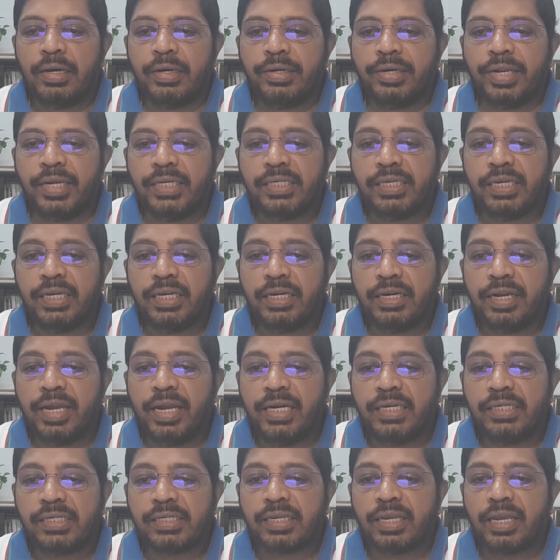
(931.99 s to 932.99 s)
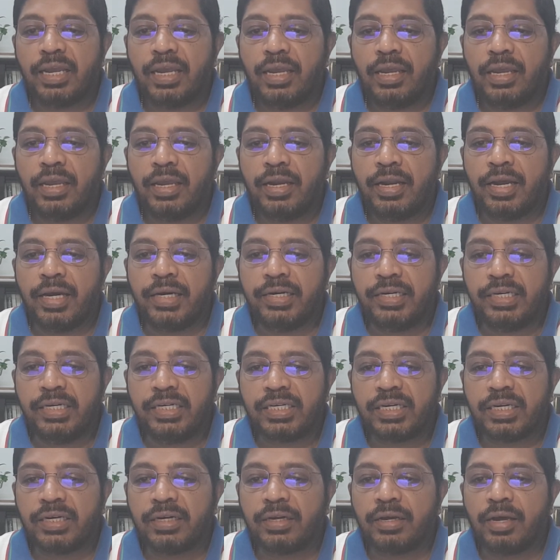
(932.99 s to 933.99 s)
designates in
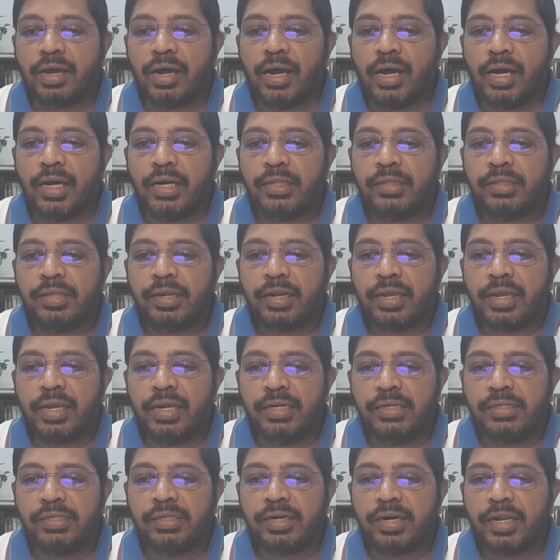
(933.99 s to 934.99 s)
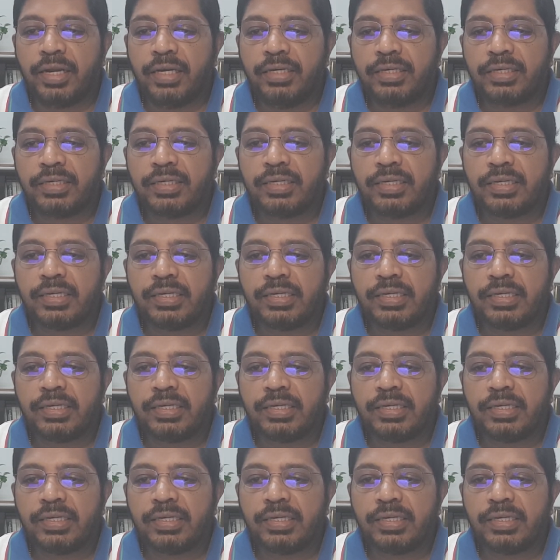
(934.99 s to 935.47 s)
addition another indirect